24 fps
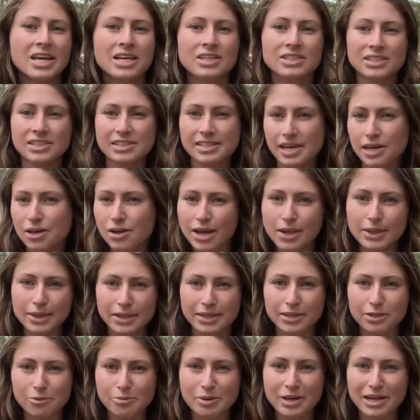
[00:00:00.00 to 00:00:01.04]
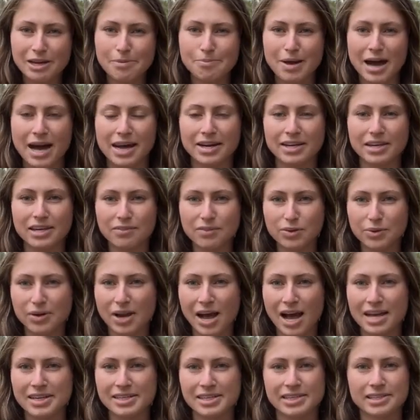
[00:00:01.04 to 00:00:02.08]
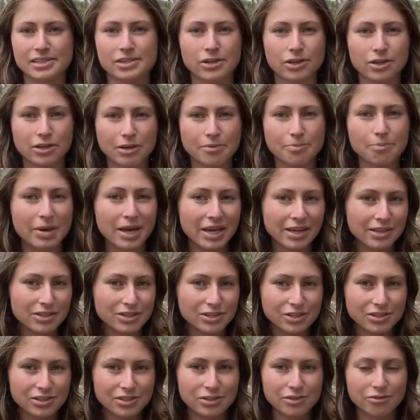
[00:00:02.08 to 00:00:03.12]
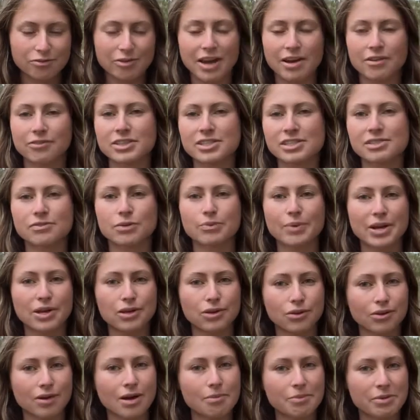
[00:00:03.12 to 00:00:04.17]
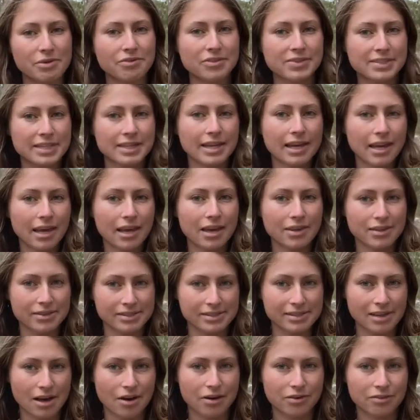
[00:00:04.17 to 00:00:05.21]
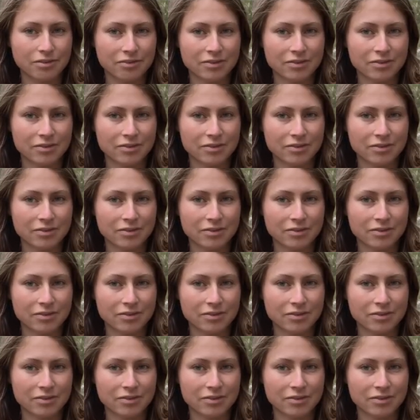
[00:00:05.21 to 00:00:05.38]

just tell you a little bit about it, give you an idea so you can pick and choose your favorites for when you come and visit here yourself.